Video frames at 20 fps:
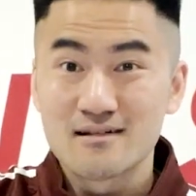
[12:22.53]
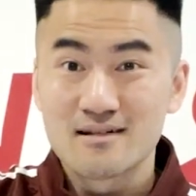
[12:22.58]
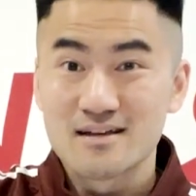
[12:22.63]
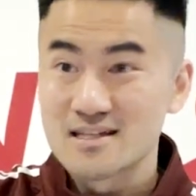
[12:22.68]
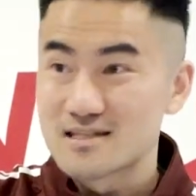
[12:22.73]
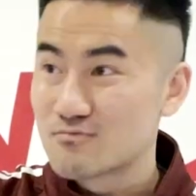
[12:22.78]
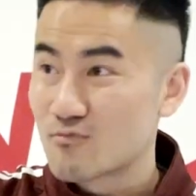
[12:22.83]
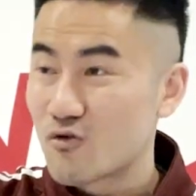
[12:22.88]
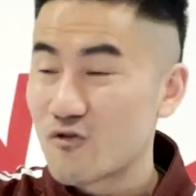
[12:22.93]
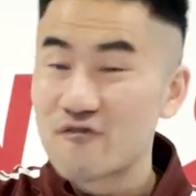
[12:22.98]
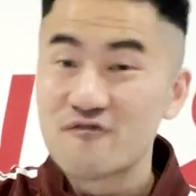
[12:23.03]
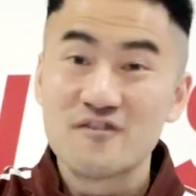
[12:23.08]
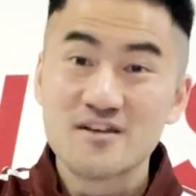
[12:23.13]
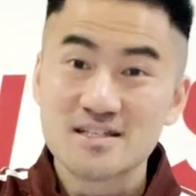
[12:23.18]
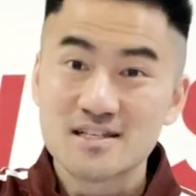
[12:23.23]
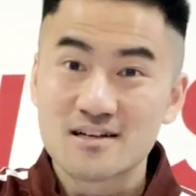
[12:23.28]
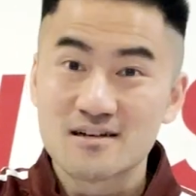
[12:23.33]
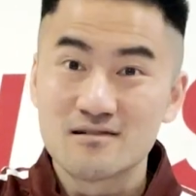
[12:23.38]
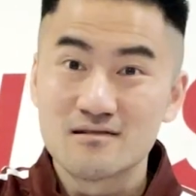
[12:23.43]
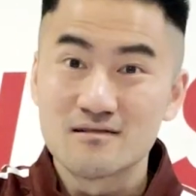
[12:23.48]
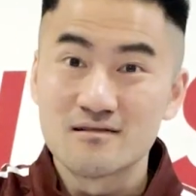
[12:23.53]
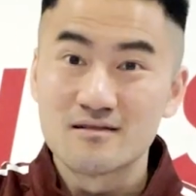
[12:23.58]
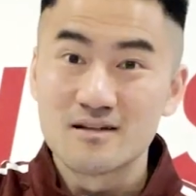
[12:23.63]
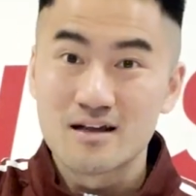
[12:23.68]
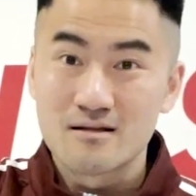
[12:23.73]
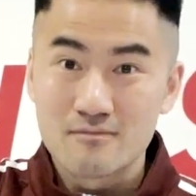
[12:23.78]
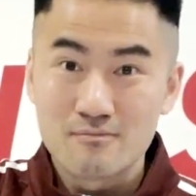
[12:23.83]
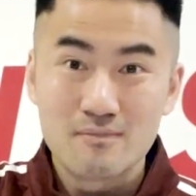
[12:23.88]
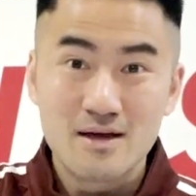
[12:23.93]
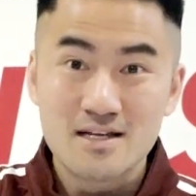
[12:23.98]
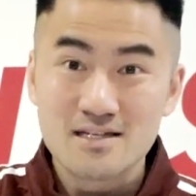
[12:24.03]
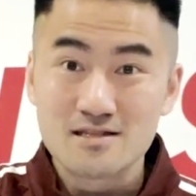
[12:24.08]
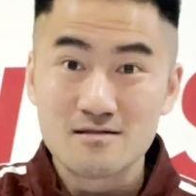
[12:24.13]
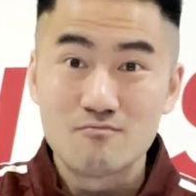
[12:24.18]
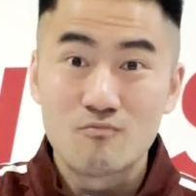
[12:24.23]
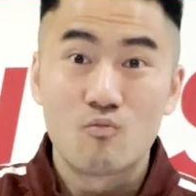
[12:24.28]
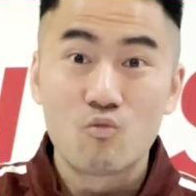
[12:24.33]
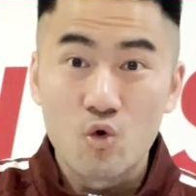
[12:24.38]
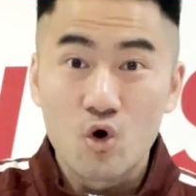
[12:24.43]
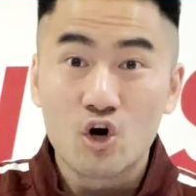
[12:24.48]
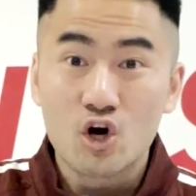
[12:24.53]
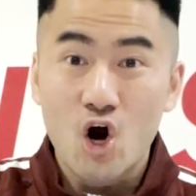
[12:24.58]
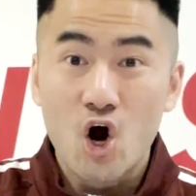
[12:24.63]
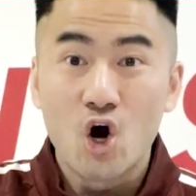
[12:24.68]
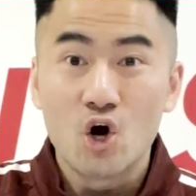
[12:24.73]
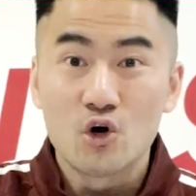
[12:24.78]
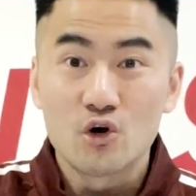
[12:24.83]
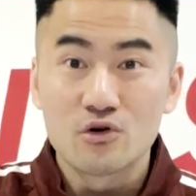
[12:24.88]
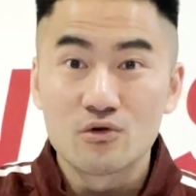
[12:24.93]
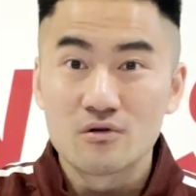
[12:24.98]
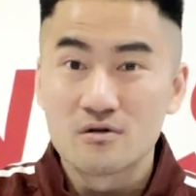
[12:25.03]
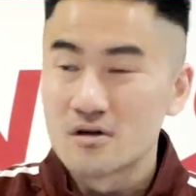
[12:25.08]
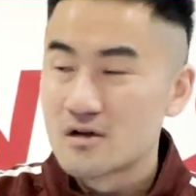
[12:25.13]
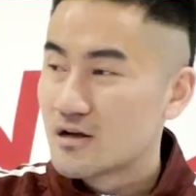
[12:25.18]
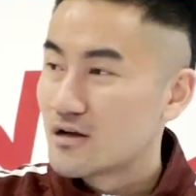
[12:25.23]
It's more physical. It makes them work harder.